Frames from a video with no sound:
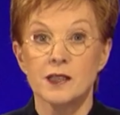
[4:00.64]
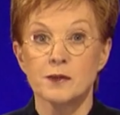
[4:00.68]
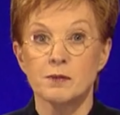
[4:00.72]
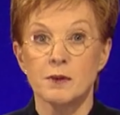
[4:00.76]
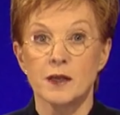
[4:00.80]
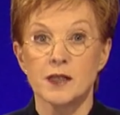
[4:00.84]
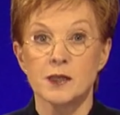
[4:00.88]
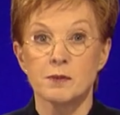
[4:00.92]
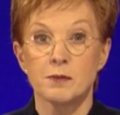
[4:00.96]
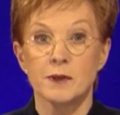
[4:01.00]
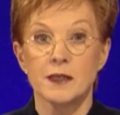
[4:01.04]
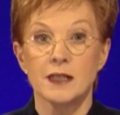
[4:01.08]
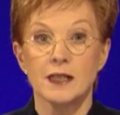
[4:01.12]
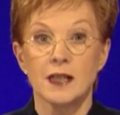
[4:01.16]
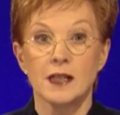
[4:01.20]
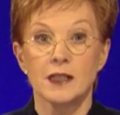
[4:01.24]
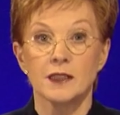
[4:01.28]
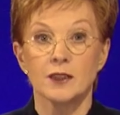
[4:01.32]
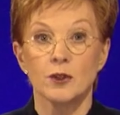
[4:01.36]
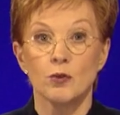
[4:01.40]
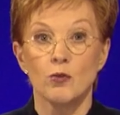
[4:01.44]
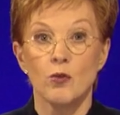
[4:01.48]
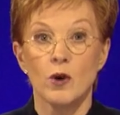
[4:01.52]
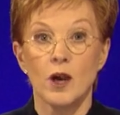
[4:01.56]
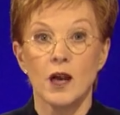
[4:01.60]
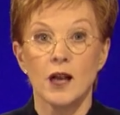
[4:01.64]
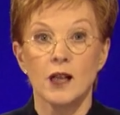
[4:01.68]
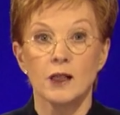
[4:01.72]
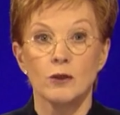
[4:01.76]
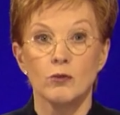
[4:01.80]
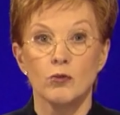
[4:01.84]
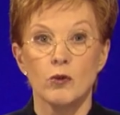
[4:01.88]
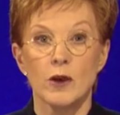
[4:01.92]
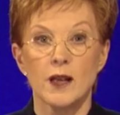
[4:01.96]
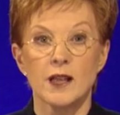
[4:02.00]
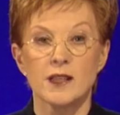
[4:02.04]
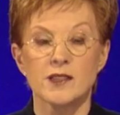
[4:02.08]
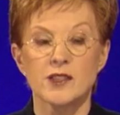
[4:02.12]
must be like the
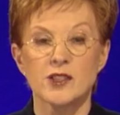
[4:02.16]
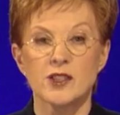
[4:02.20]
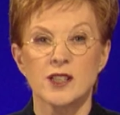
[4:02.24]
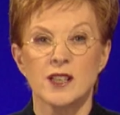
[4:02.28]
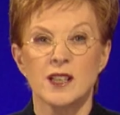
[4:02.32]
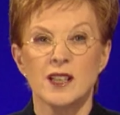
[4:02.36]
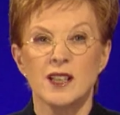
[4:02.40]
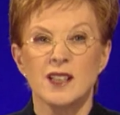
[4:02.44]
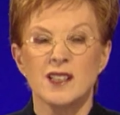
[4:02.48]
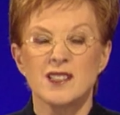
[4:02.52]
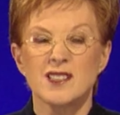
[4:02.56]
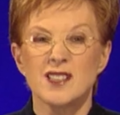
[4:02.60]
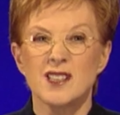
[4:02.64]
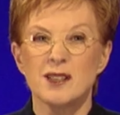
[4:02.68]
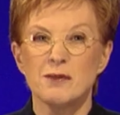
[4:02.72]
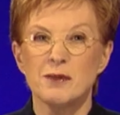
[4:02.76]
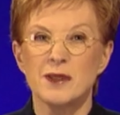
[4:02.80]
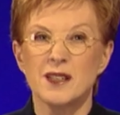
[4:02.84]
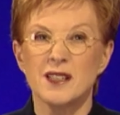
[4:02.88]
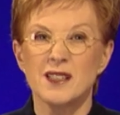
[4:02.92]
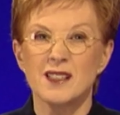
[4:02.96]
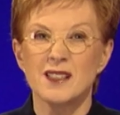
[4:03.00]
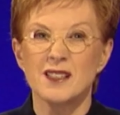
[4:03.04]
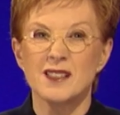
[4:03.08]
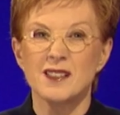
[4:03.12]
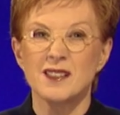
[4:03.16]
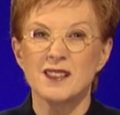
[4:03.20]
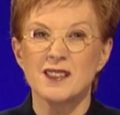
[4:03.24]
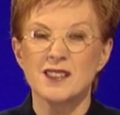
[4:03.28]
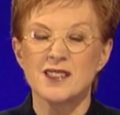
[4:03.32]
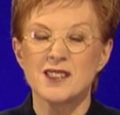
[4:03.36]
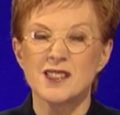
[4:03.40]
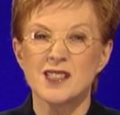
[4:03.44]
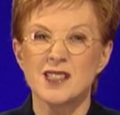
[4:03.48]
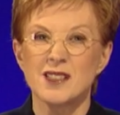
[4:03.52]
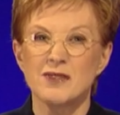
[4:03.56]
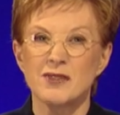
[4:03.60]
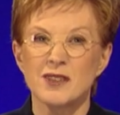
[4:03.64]
Wild West. Tell me,
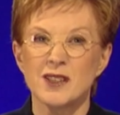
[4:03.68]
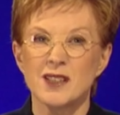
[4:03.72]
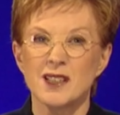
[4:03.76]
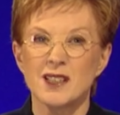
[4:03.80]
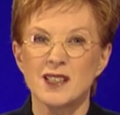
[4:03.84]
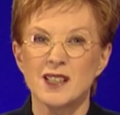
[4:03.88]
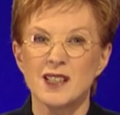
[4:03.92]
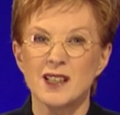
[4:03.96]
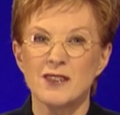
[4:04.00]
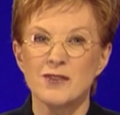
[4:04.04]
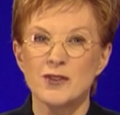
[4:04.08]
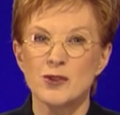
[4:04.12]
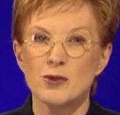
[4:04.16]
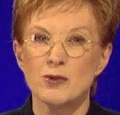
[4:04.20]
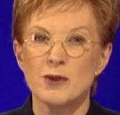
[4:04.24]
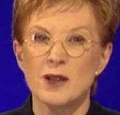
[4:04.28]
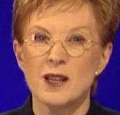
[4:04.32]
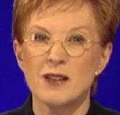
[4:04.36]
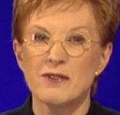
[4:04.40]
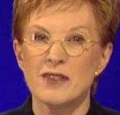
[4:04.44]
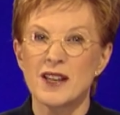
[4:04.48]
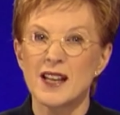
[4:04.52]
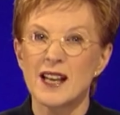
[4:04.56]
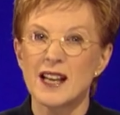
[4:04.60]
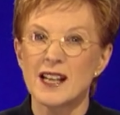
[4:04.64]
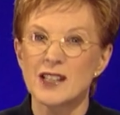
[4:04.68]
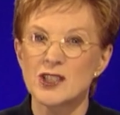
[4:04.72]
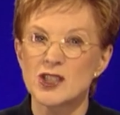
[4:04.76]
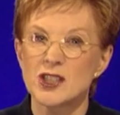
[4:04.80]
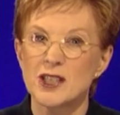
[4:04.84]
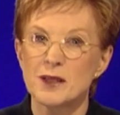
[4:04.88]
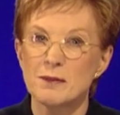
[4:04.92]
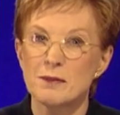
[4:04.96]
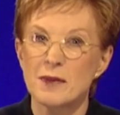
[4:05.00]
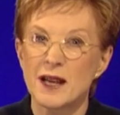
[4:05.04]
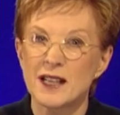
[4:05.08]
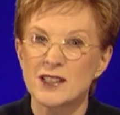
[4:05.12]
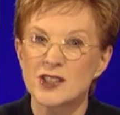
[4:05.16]
Steve, have you ever
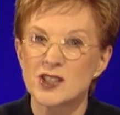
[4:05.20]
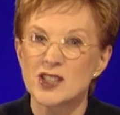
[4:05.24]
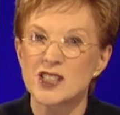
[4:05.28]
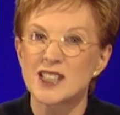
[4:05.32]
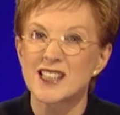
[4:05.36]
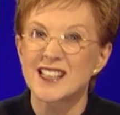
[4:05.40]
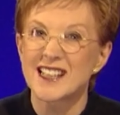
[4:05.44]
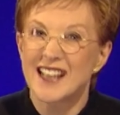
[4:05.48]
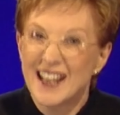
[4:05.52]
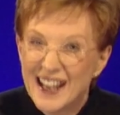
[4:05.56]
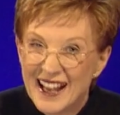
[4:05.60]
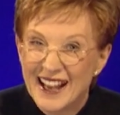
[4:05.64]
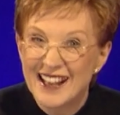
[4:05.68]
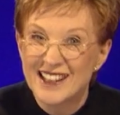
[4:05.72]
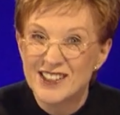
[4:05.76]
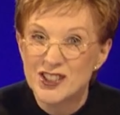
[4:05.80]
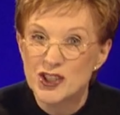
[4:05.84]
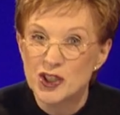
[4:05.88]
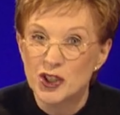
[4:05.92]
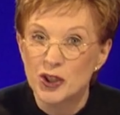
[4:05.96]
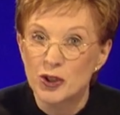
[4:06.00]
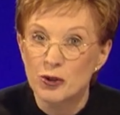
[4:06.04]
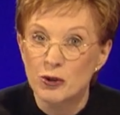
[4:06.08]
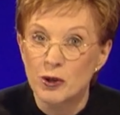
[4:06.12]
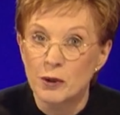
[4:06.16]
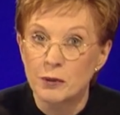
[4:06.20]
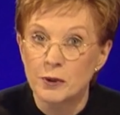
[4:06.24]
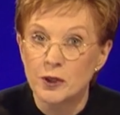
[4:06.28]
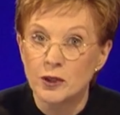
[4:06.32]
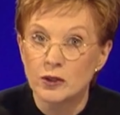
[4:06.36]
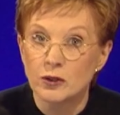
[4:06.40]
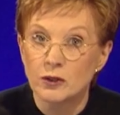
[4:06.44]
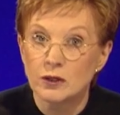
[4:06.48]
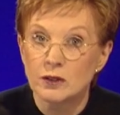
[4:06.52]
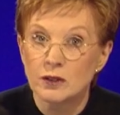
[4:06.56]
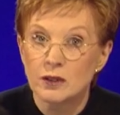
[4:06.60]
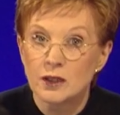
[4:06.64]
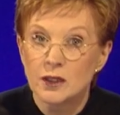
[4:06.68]
actually managed to catch a
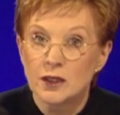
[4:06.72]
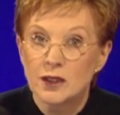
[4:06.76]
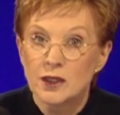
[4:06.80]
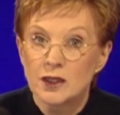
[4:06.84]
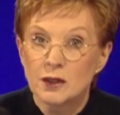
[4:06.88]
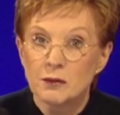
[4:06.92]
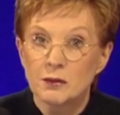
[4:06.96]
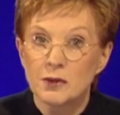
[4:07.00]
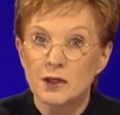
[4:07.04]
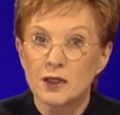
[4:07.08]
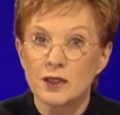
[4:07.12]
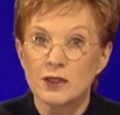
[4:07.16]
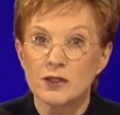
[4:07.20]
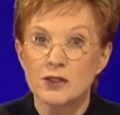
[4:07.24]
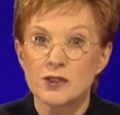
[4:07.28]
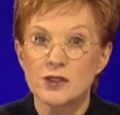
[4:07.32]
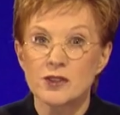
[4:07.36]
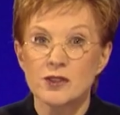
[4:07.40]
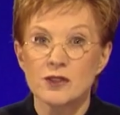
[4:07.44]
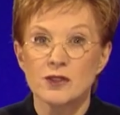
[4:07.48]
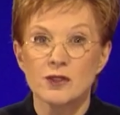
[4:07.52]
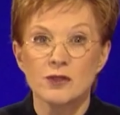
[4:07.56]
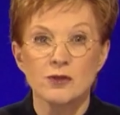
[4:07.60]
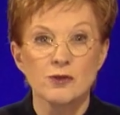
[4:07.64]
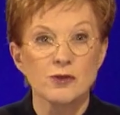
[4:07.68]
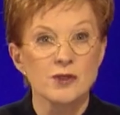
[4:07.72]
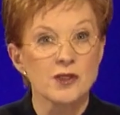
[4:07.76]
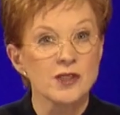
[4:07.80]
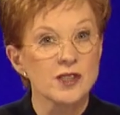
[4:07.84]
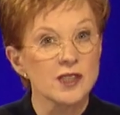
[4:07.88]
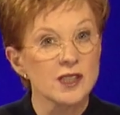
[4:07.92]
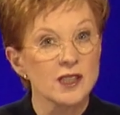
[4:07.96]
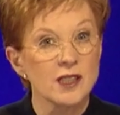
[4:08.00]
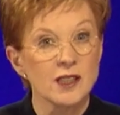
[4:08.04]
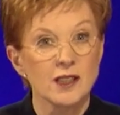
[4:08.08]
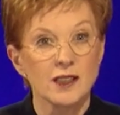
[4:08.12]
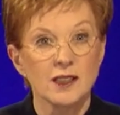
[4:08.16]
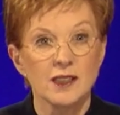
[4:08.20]
criminal? Because you
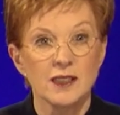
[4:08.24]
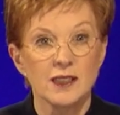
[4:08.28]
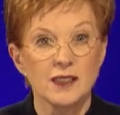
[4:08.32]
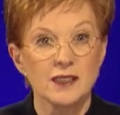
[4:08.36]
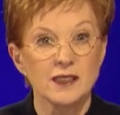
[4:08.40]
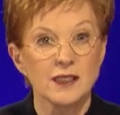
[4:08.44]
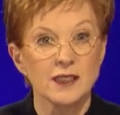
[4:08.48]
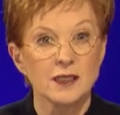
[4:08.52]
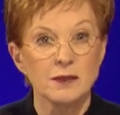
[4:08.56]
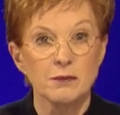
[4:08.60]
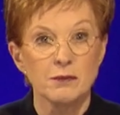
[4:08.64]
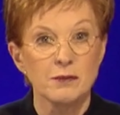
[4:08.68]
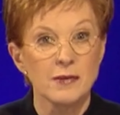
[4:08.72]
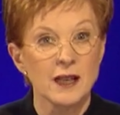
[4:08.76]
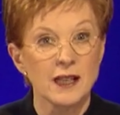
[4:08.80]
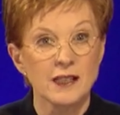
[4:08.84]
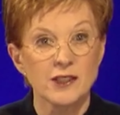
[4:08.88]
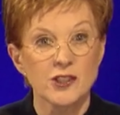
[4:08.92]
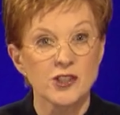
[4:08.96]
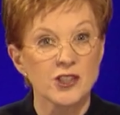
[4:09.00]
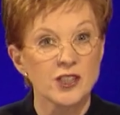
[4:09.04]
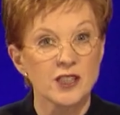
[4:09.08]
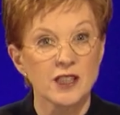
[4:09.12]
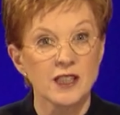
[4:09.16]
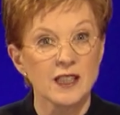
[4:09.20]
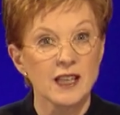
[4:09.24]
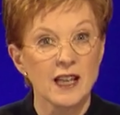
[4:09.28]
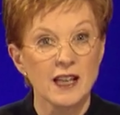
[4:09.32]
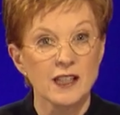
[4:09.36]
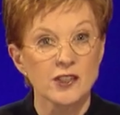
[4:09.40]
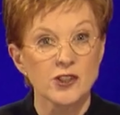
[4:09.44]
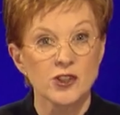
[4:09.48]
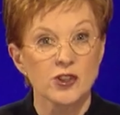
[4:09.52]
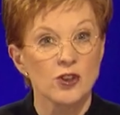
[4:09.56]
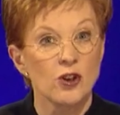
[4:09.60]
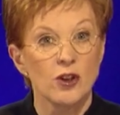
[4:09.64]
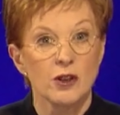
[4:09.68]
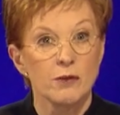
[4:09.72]
certainly didn't manage to
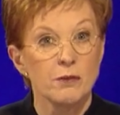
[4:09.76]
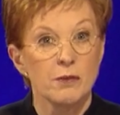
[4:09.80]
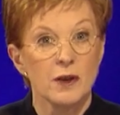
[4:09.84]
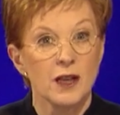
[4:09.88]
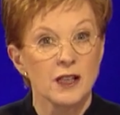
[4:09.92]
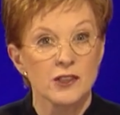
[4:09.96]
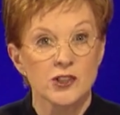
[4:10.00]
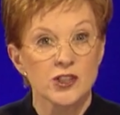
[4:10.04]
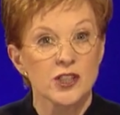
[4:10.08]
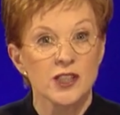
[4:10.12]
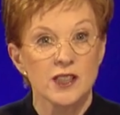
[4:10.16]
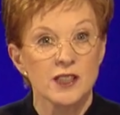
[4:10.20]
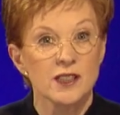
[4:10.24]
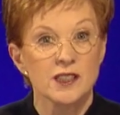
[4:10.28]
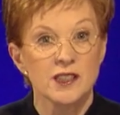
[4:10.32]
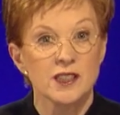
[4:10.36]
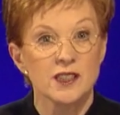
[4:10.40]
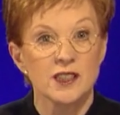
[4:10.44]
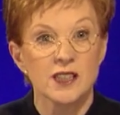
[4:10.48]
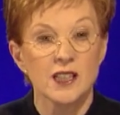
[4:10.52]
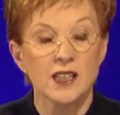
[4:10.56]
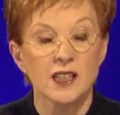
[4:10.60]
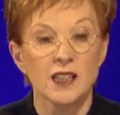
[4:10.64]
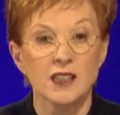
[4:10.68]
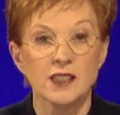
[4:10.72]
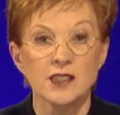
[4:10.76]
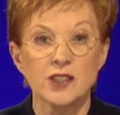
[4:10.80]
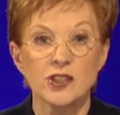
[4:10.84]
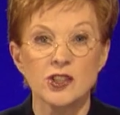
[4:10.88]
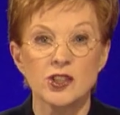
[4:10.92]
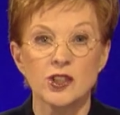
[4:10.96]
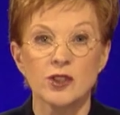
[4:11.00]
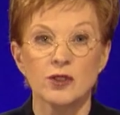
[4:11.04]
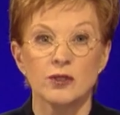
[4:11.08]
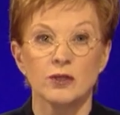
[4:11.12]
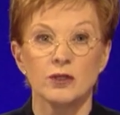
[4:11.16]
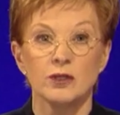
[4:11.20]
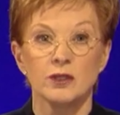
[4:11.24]
catch on much here today, did
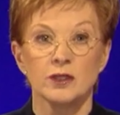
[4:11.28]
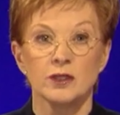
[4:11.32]
you?